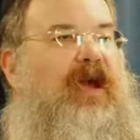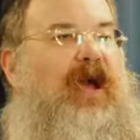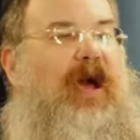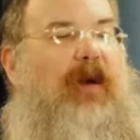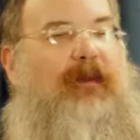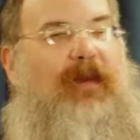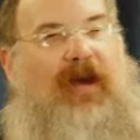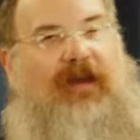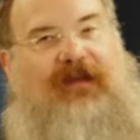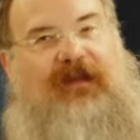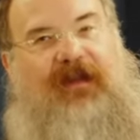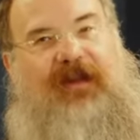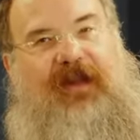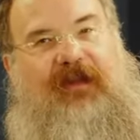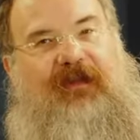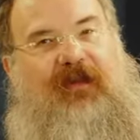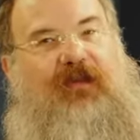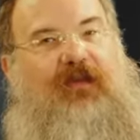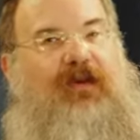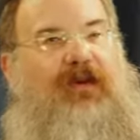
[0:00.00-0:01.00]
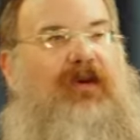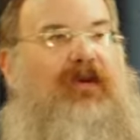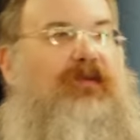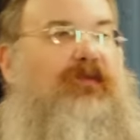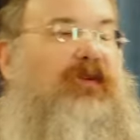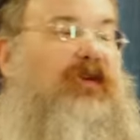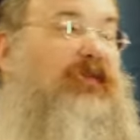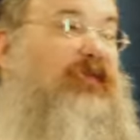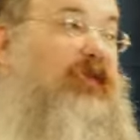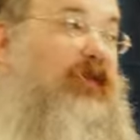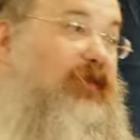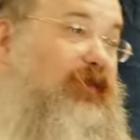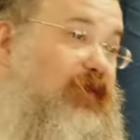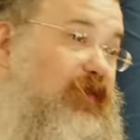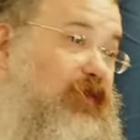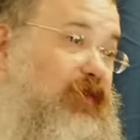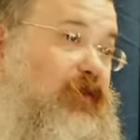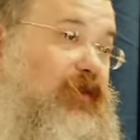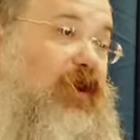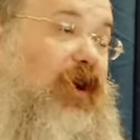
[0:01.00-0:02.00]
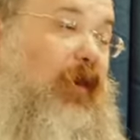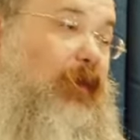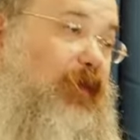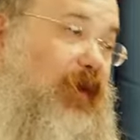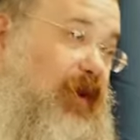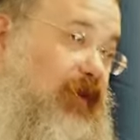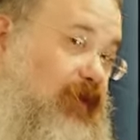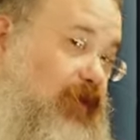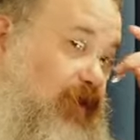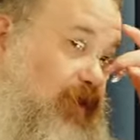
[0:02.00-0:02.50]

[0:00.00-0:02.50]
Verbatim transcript: I'm about to leave a world where for a few kopecks